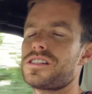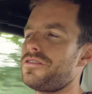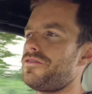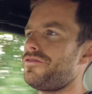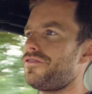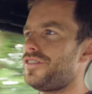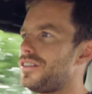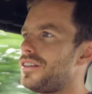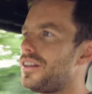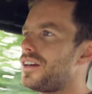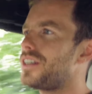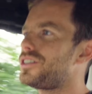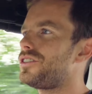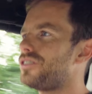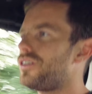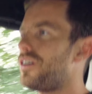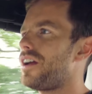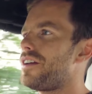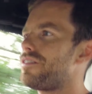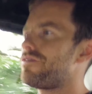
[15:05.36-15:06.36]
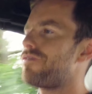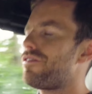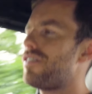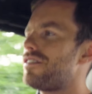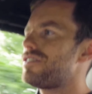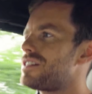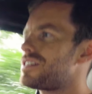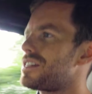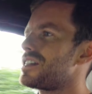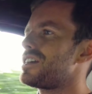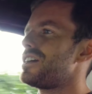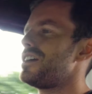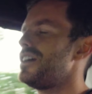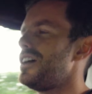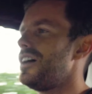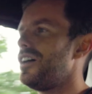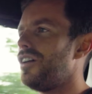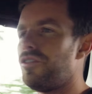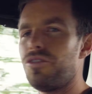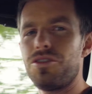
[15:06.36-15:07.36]
to feel like you're going fast.
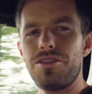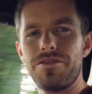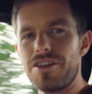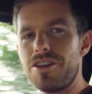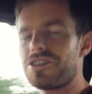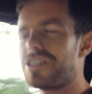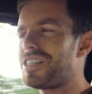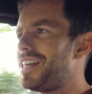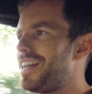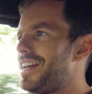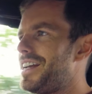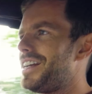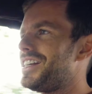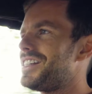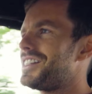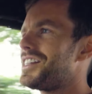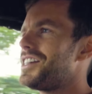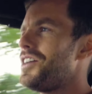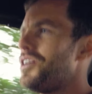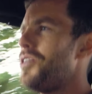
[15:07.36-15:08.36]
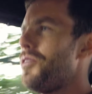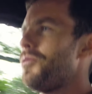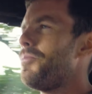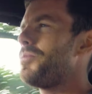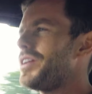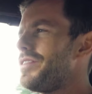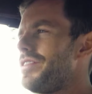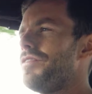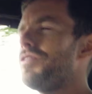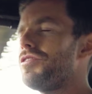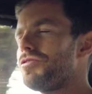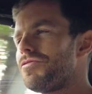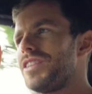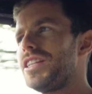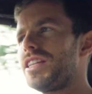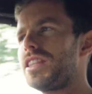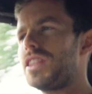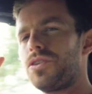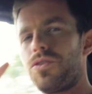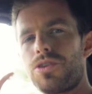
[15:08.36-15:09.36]
All of those things. But I never
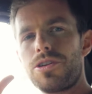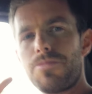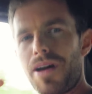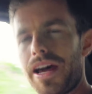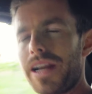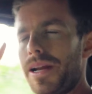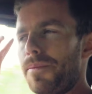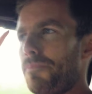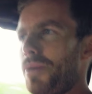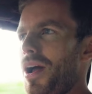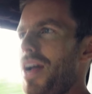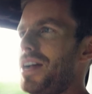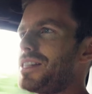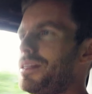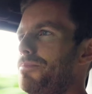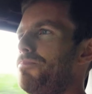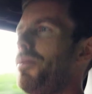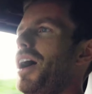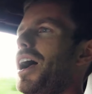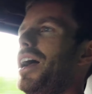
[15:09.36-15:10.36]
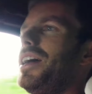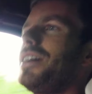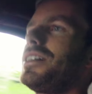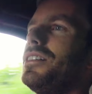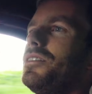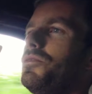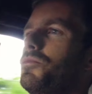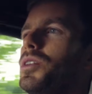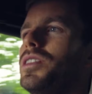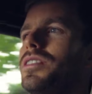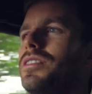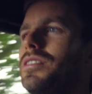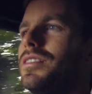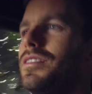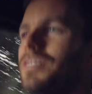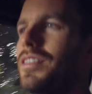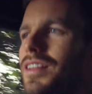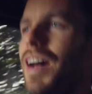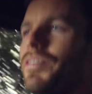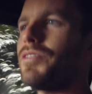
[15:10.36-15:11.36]
really thought about it back to back with
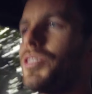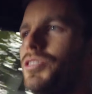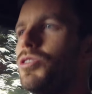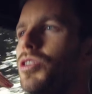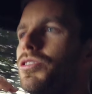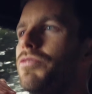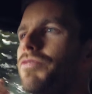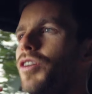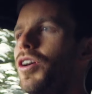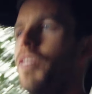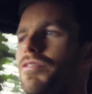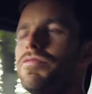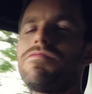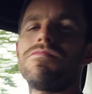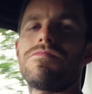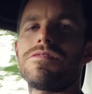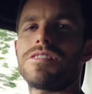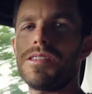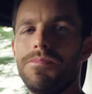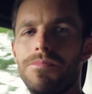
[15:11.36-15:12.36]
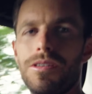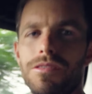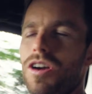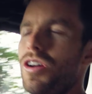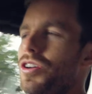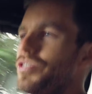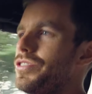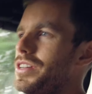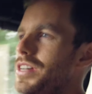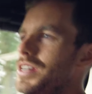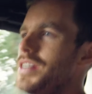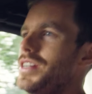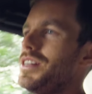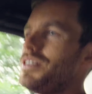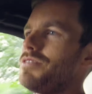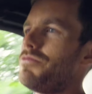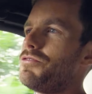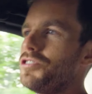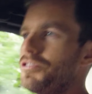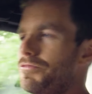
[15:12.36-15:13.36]
having the roof off, similar road,
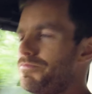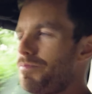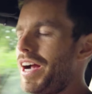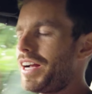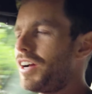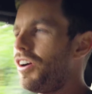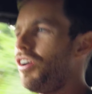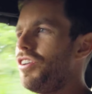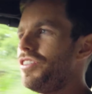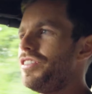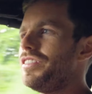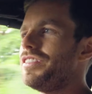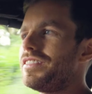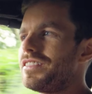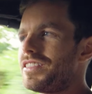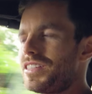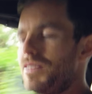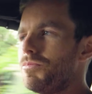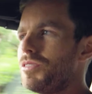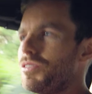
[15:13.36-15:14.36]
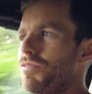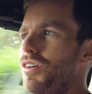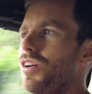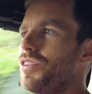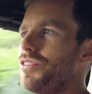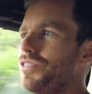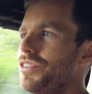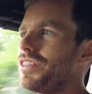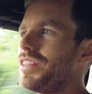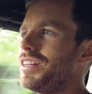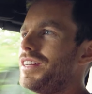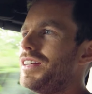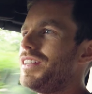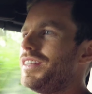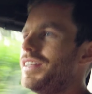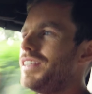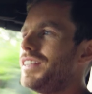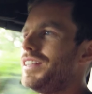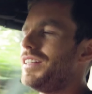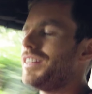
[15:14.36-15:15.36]
roof back on, similar road.
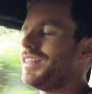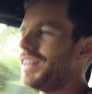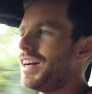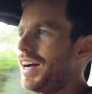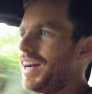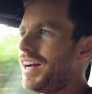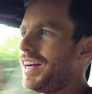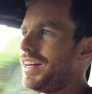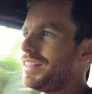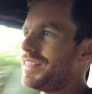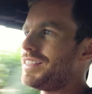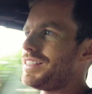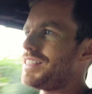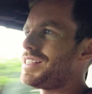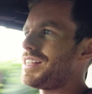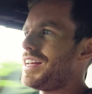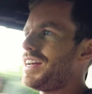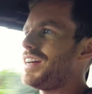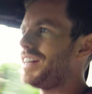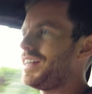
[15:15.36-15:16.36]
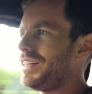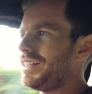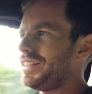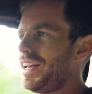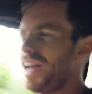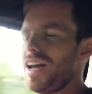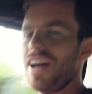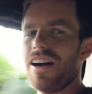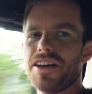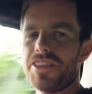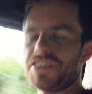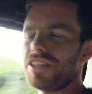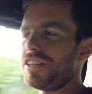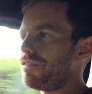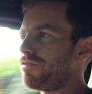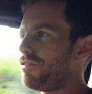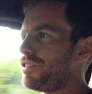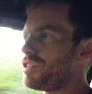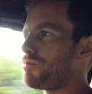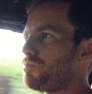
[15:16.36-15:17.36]
And yeah, I
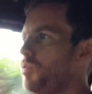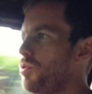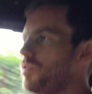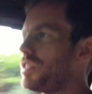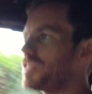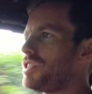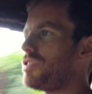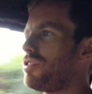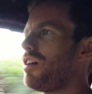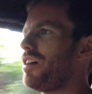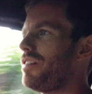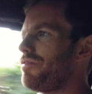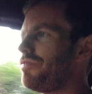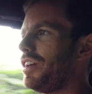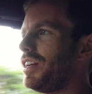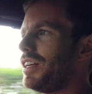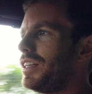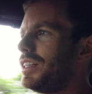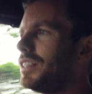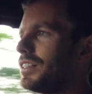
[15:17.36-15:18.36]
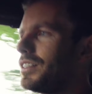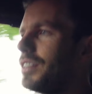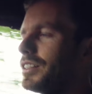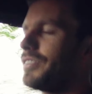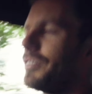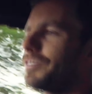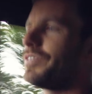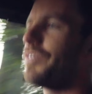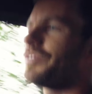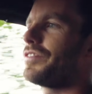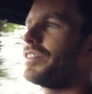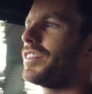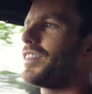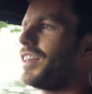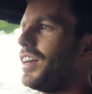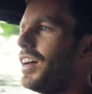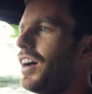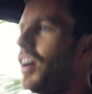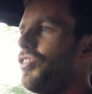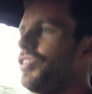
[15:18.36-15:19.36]
think for sporty driving
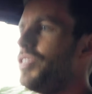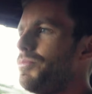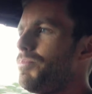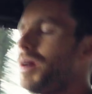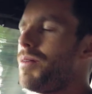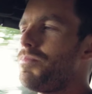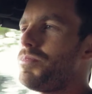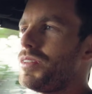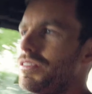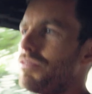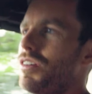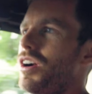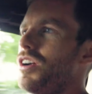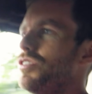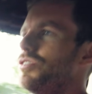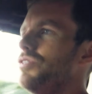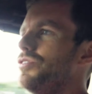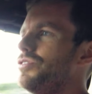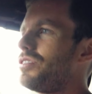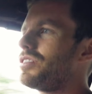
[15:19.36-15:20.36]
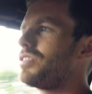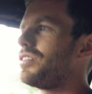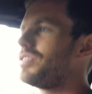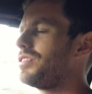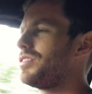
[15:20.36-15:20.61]
on the public road,